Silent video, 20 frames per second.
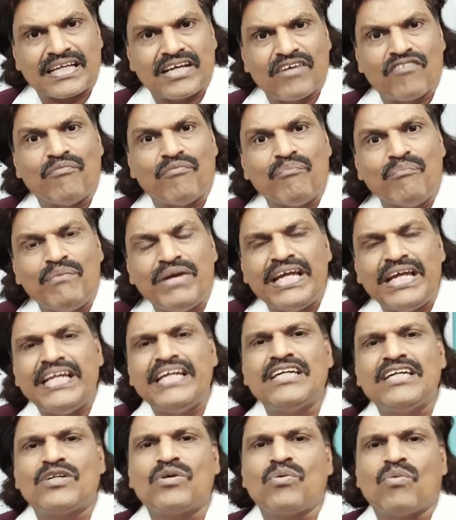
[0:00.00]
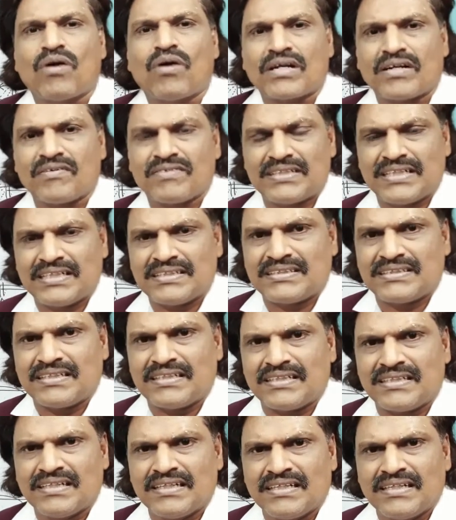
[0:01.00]
give meaning to whatever they
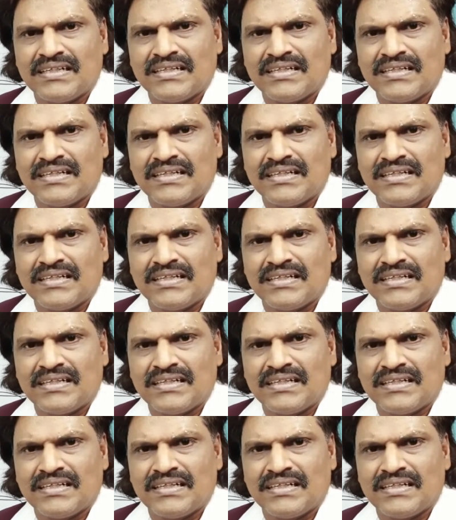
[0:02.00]
see.